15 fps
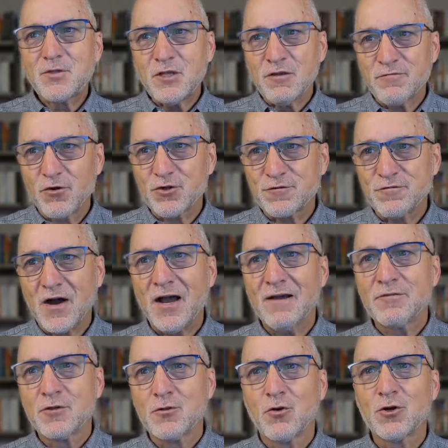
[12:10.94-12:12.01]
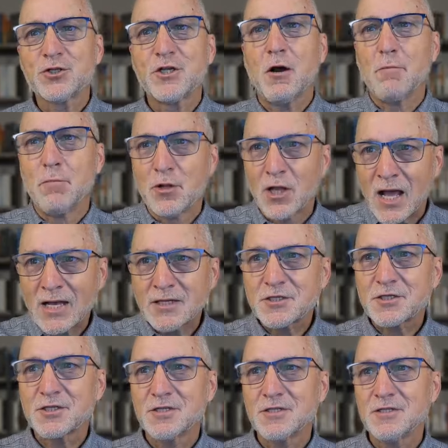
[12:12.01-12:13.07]
Verse 5, the Lord shall
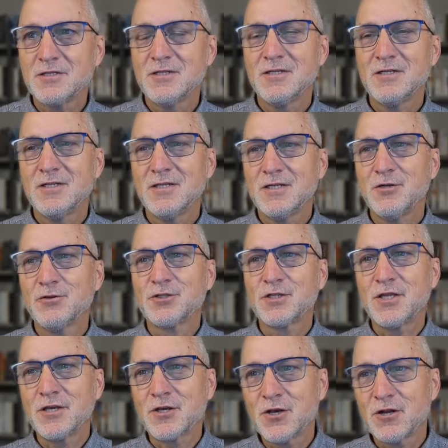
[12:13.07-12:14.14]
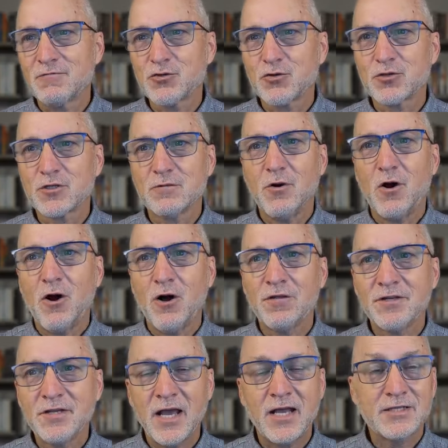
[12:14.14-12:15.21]
bless. You'll see the good of Jerusalem all the
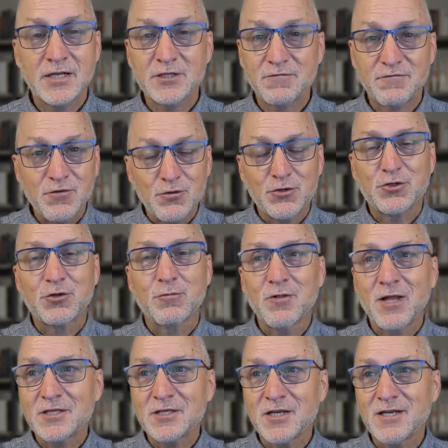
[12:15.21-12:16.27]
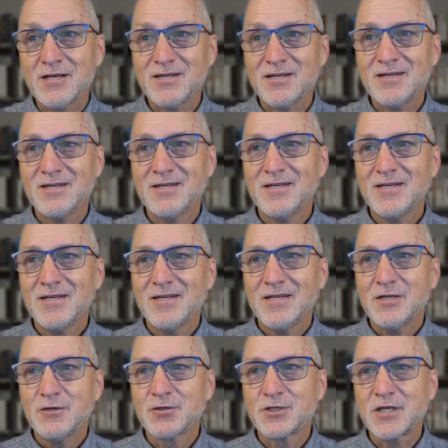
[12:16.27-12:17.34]
days. That's future blessing.
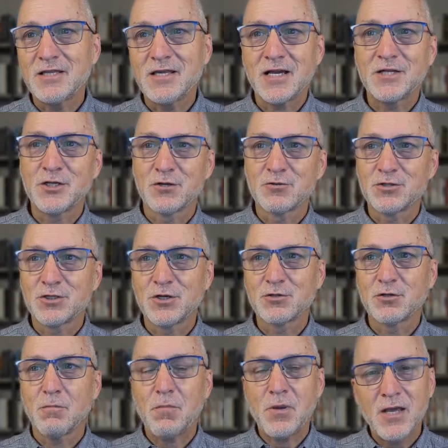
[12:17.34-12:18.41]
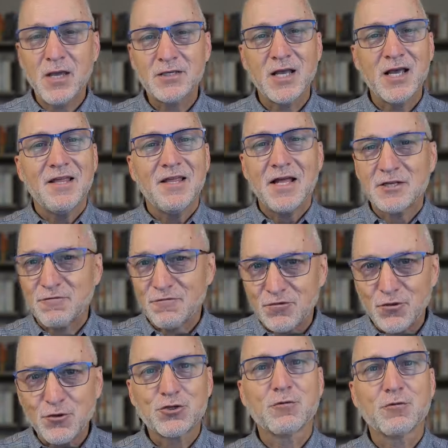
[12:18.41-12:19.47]
You'll see thy children's children peace. That's
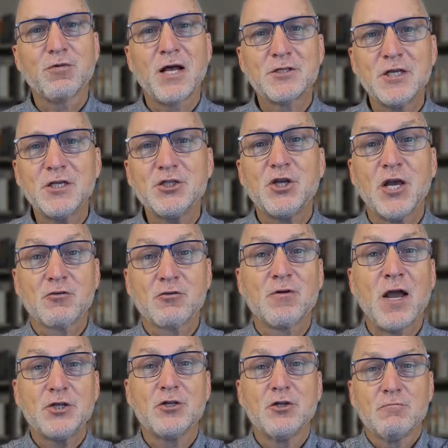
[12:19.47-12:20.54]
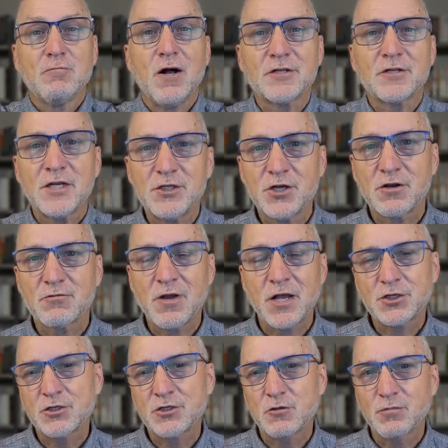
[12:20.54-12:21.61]
future blessing, generational, multi
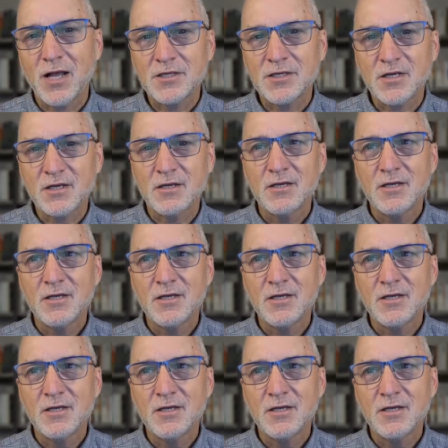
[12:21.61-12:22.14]
generational blessing.